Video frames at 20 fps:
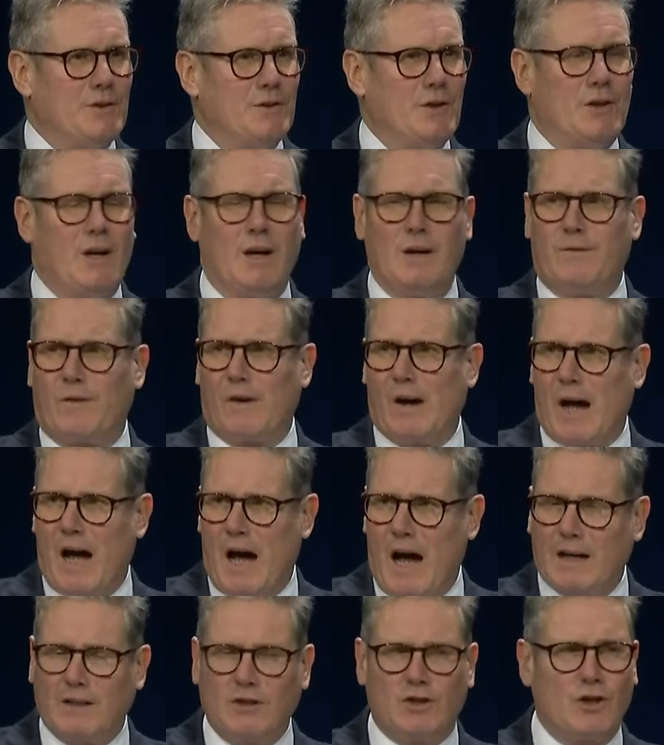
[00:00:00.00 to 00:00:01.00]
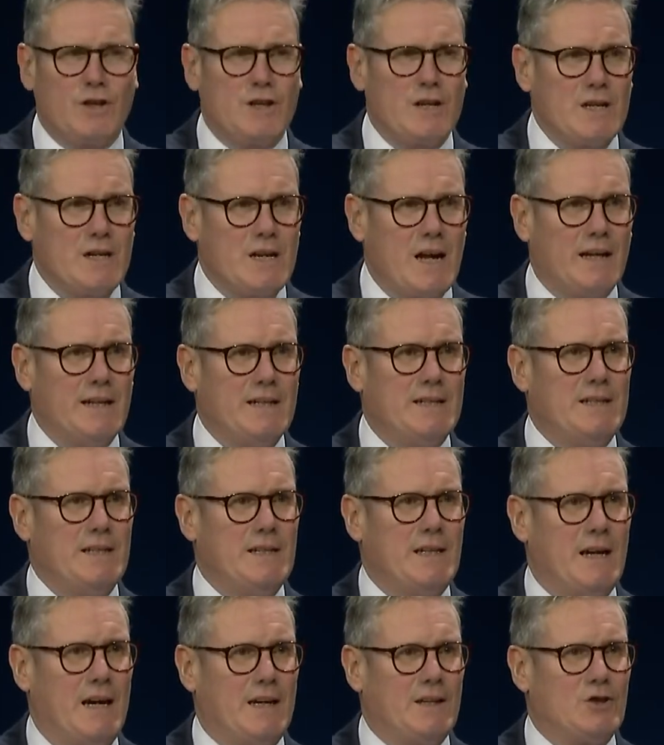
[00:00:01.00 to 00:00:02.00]
that over
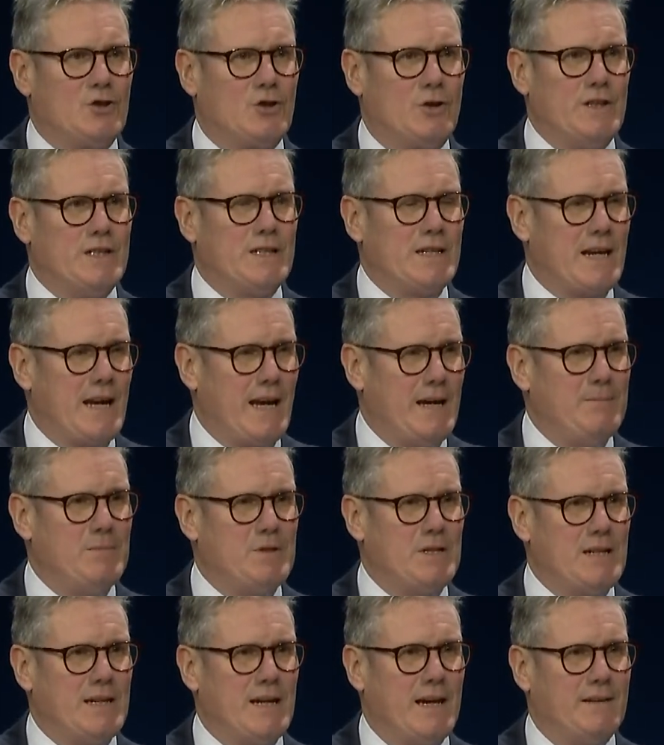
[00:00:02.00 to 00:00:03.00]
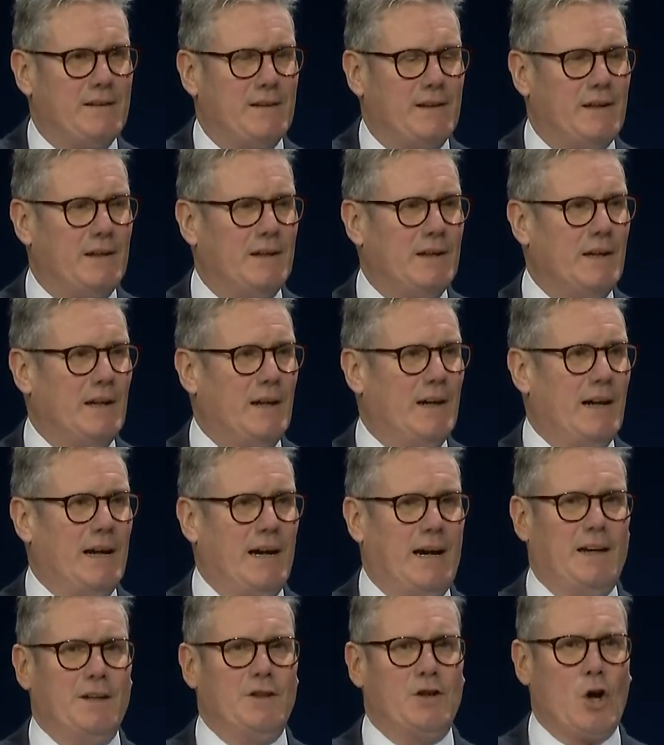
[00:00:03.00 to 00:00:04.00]
190 countries came together
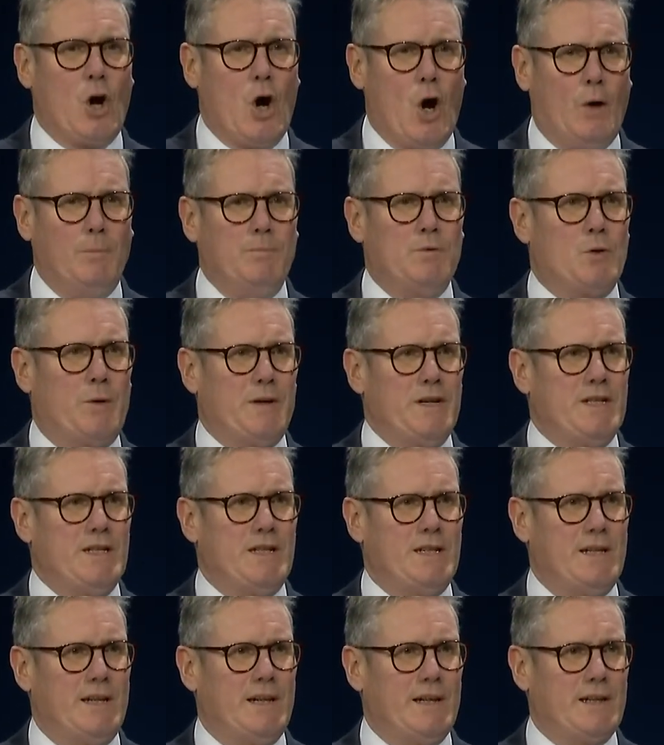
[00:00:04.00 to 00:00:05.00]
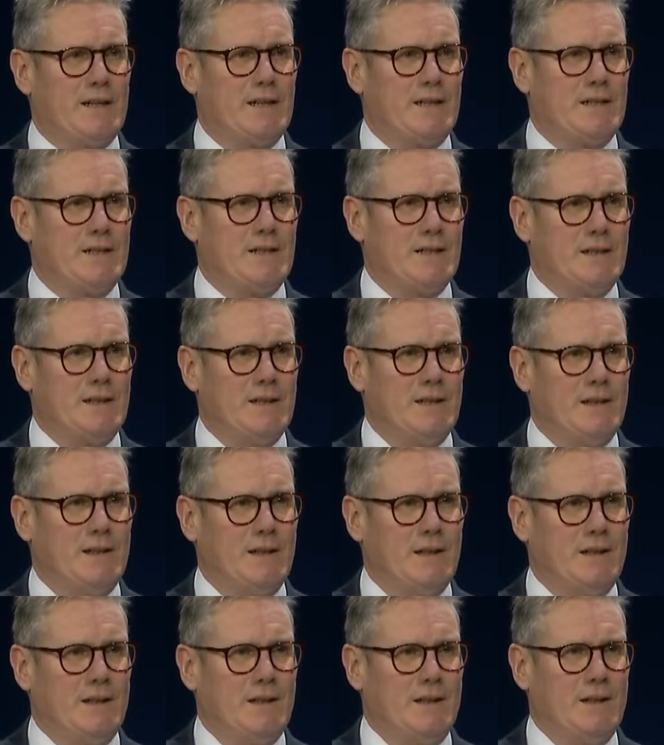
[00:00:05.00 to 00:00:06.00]
at COP26
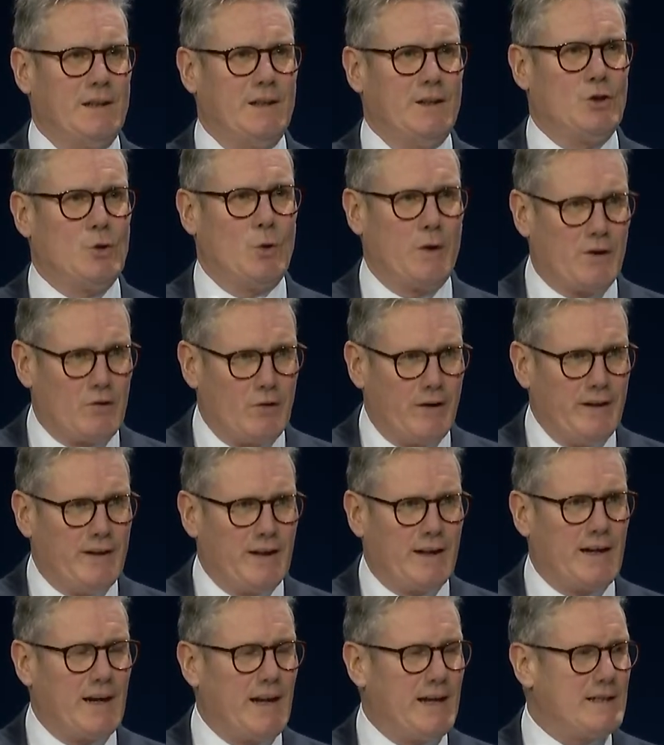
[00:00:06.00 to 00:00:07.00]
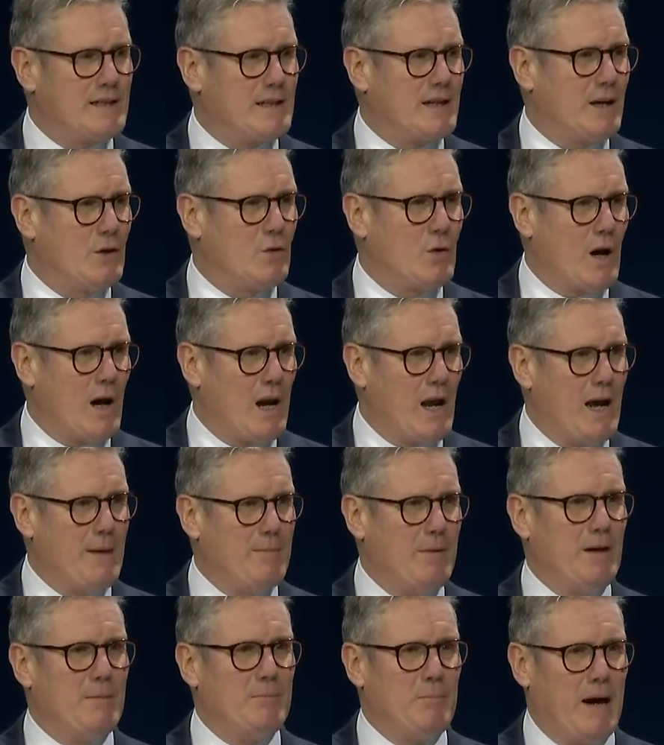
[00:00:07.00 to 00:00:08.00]
to agree the Glasgow
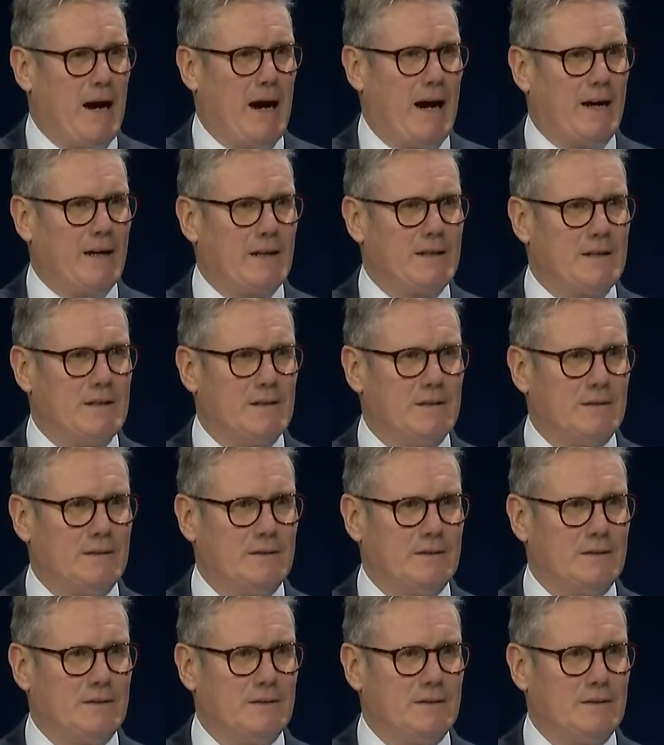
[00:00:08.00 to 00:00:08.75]
Climate Pact.